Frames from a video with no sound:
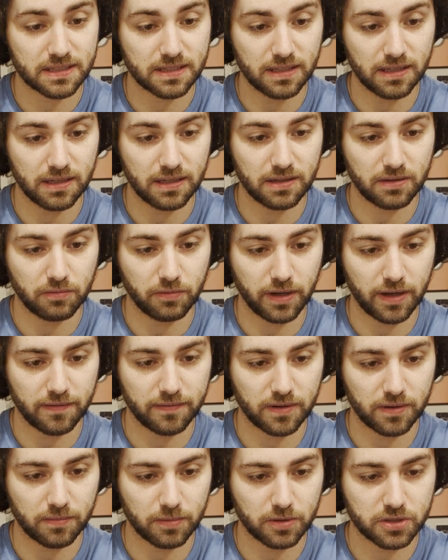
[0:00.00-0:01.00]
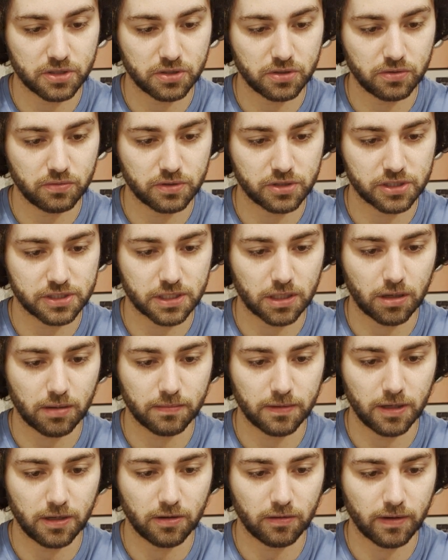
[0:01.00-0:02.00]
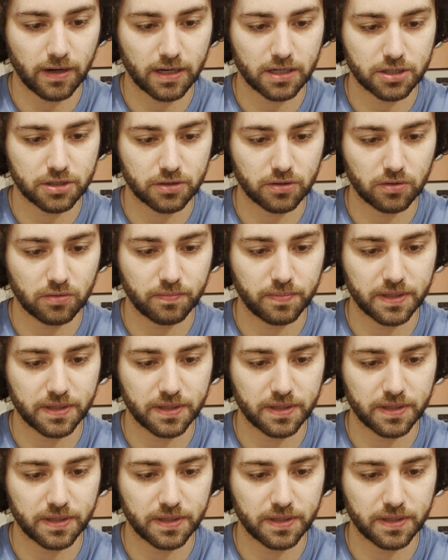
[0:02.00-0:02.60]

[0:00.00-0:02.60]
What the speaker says: Then we have number 2, which is omnidirectional,